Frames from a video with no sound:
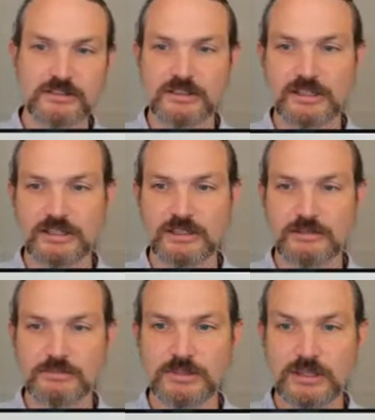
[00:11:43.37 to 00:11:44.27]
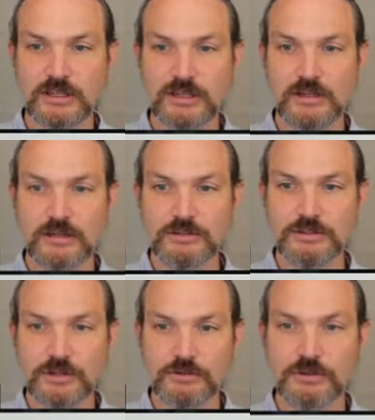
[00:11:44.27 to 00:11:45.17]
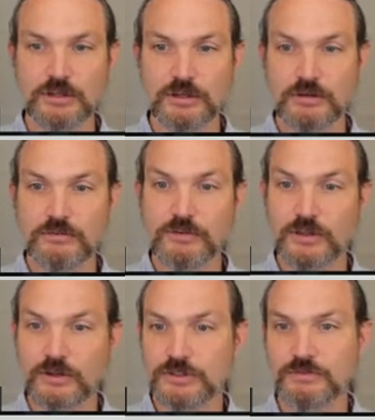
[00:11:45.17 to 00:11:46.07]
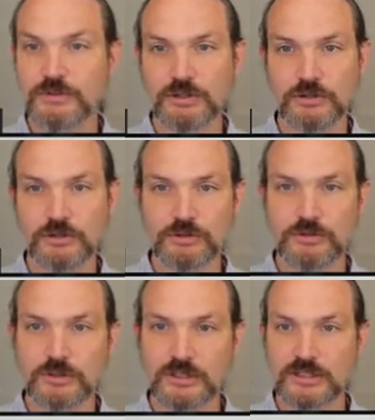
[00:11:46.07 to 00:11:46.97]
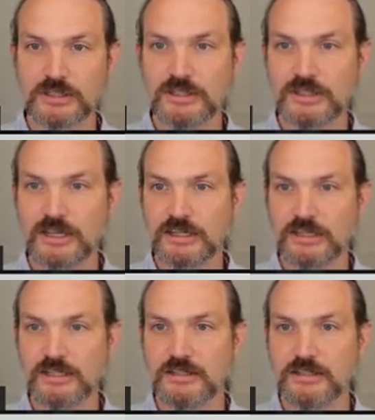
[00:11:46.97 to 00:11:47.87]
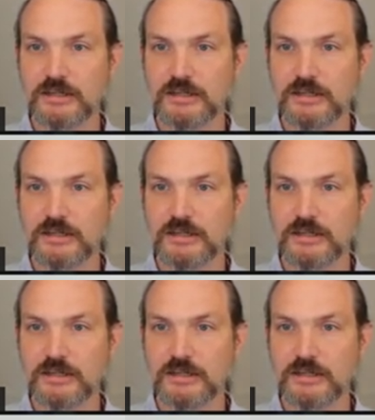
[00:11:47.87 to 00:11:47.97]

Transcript: Um, so for those of you not in the